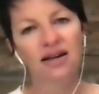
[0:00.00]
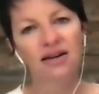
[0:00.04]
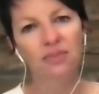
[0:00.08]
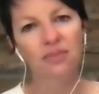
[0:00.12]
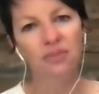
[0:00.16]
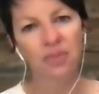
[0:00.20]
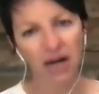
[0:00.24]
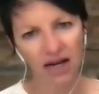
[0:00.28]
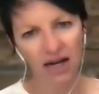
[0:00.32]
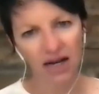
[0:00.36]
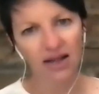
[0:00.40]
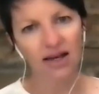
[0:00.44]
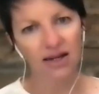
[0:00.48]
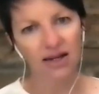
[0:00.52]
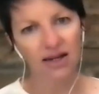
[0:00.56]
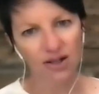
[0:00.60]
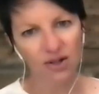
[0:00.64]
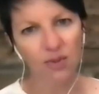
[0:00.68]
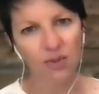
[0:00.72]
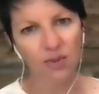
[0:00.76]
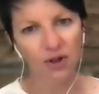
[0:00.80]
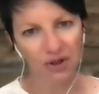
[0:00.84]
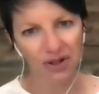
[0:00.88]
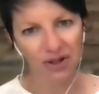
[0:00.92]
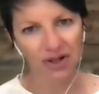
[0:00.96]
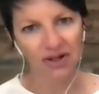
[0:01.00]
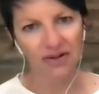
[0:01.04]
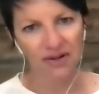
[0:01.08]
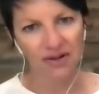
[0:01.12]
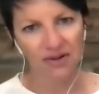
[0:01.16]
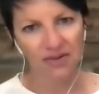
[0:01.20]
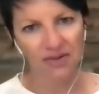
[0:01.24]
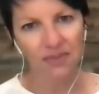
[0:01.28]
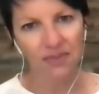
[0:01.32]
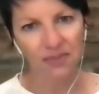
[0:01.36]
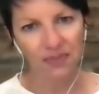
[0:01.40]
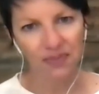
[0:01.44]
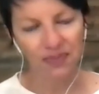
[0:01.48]
by that experience
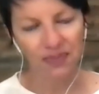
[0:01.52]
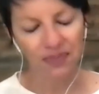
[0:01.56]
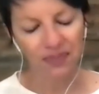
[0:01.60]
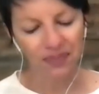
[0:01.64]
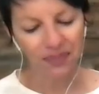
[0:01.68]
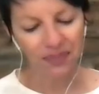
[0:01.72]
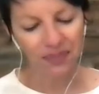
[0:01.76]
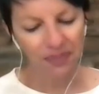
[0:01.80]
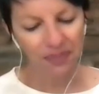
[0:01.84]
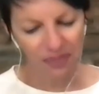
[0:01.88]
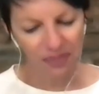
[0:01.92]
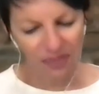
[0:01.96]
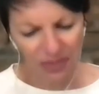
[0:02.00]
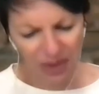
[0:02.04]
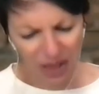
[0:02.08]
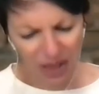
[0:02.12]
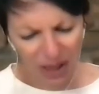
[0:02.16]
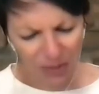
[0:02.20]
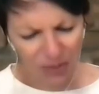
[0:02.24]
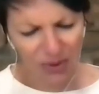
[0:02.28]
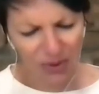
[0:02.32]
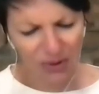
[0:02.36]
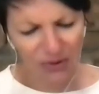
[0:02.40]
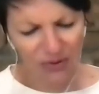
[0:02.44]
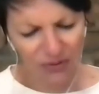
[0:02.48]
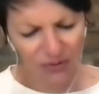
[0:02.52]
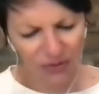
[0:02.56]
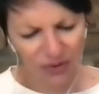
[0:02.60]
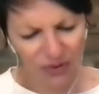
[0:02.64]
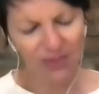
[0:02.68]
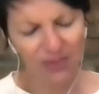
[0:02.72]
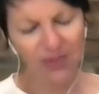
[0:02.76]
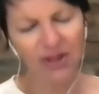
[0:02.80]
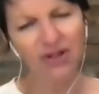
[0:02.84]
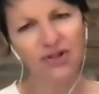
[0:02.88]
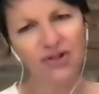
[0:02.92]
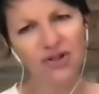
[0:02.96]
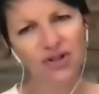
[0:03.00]
but
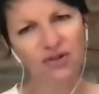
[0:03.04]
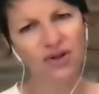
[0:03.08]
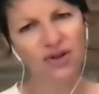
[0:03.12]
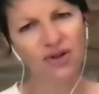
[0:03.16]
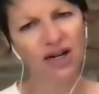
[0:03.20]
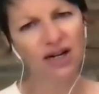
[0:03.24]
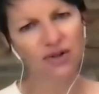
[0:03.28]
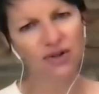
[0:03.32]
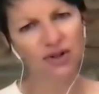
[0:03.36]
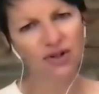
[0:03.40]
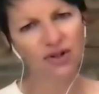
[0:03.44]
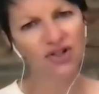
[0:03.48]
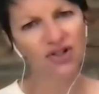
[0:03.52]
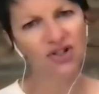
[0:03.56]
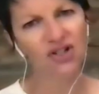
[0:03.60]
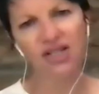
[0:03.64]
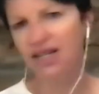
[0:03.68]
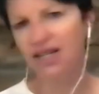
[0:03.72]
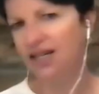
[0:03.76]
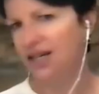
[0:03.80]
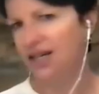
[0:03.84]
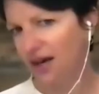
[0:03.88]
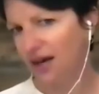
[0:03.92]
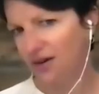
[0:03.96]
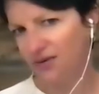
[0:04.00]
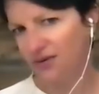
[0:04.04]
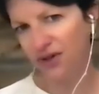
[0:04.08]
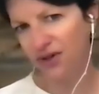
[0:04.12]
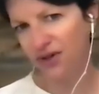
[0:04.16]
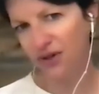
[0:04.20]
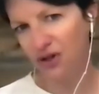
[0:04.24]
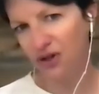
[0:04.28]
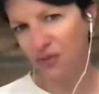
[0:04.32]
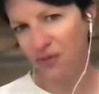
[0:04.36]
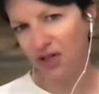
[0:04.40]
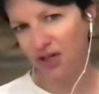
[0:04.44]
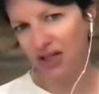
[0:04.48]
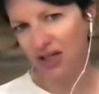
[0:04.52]
female survivors did not feel
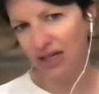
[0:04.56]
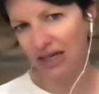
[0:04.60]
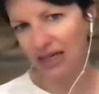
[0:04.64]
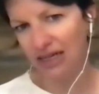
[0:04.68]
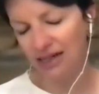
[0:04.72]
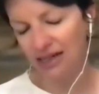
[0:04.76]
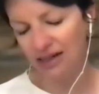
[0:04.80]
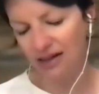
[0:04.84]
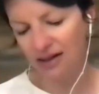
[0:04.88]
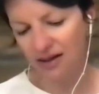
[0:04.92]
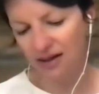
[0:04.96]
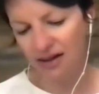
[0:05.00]
humiliated.